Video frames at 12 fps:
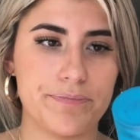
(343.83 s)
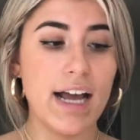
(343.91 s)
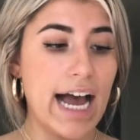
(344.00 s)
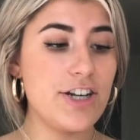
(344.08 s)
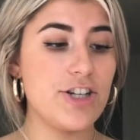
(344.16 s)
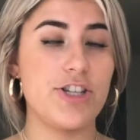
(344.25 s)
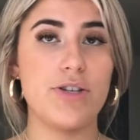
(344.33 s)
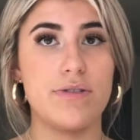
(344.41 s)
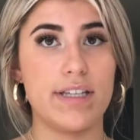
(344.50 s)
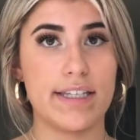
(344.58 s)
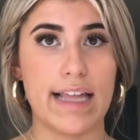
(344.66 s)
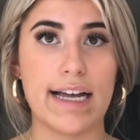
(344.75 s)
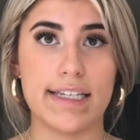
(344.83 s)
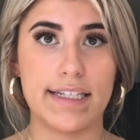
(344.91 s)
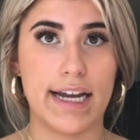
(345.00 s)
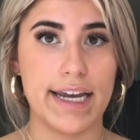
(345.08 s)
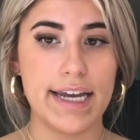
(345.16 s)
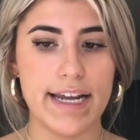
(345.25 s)
I just used this last
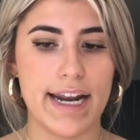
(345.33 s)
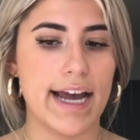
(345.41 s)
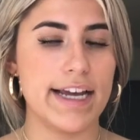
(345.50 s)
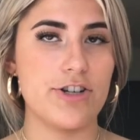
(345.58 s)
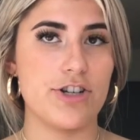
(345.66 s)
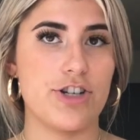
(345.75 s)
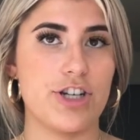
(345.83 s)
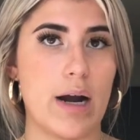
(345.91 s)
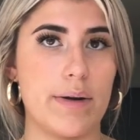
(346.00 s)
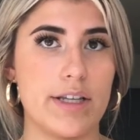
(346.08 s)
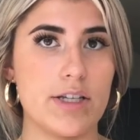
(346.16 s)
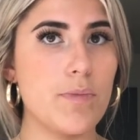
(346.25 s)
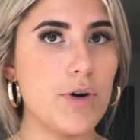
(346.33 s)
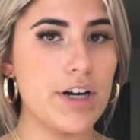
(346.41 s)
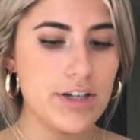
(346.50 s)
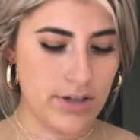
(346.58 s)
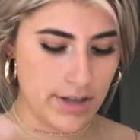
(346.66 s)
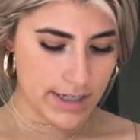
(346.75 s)
night and I just showered this morning,
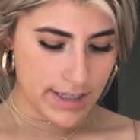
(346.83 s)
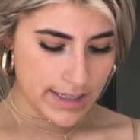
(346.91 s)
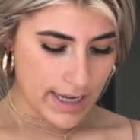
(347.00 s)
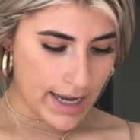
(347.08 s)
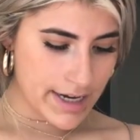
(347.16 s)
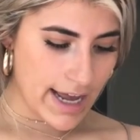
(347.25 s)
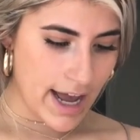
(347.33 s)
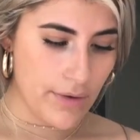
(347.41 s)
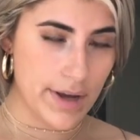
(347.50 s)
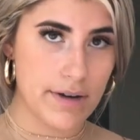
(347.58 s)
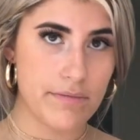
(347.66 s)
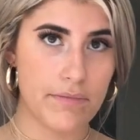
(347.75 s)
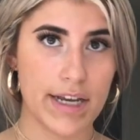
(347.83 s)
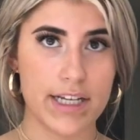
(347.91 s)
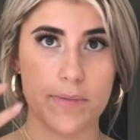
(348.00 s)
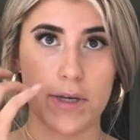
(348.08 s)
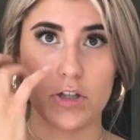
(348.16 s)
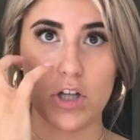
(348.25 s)
so this is kind of how it
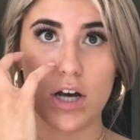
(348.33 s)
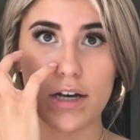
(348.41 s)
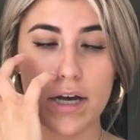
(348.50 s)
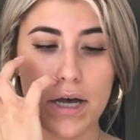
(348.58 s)
makes me look.